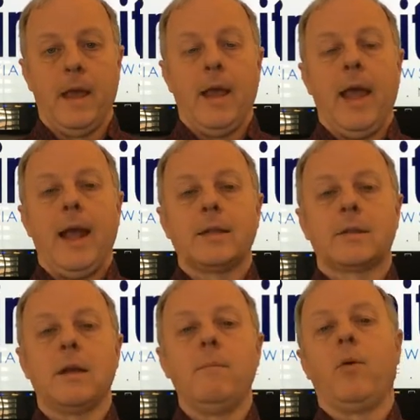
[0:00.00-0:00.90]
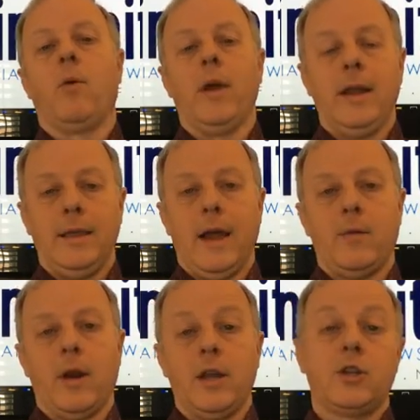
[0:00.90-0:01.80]
at some point in that
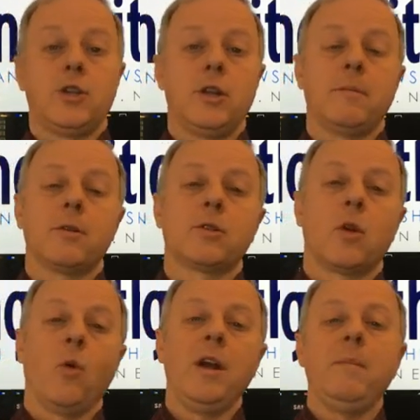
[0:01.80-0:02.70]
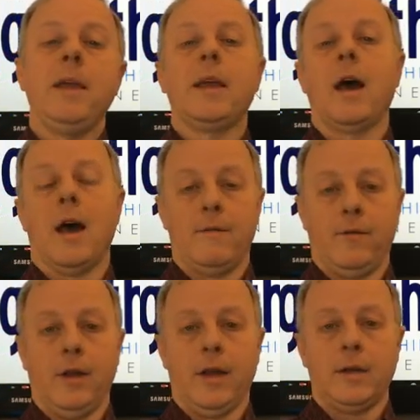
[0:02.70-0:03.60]
relationship, there's going to be
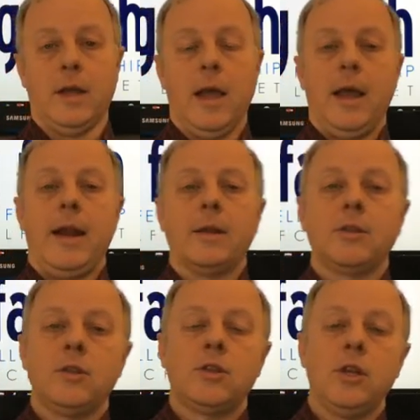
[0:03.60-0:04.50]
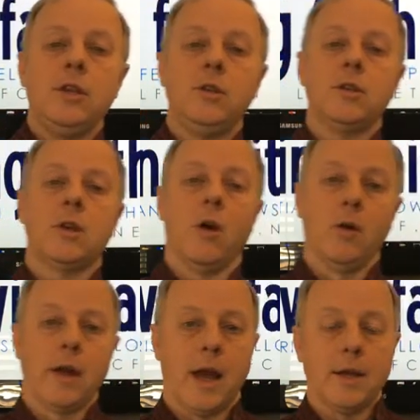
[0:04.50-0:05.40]
conflict. Now, since Jesus told
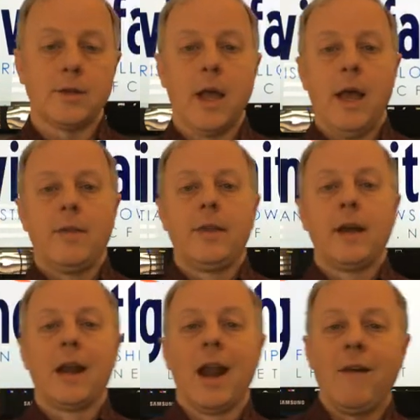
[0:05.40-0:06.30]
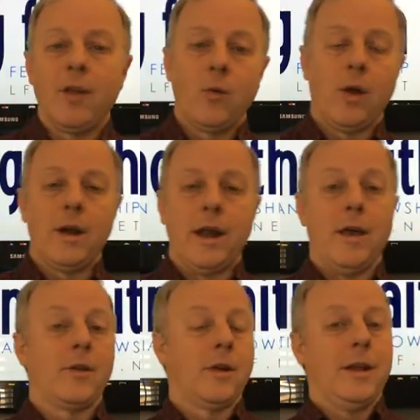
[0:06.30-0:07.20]
us that loving one
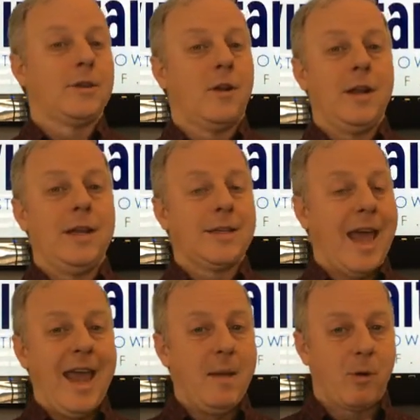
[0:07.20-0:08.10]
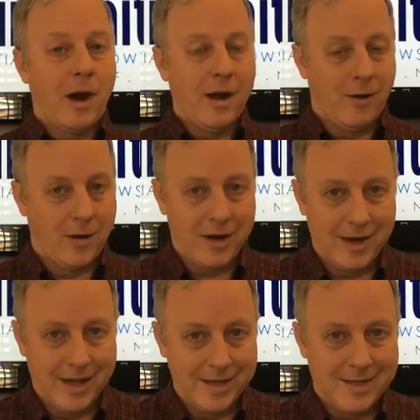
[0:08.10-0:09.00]
another is on his A priority
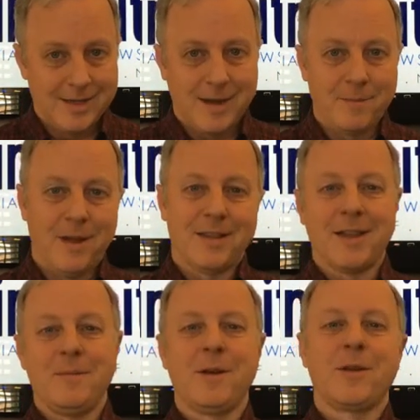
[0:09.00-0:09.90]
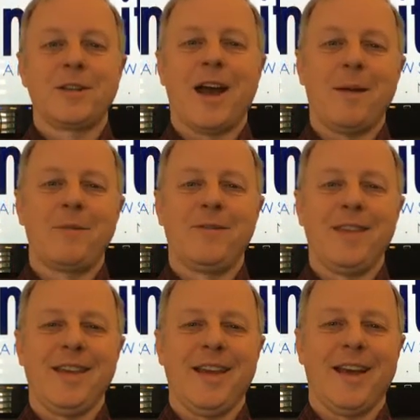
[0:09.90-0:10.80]
list, it's up near the top of
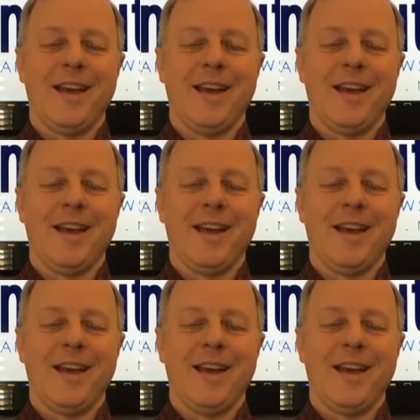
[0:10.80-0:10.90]
the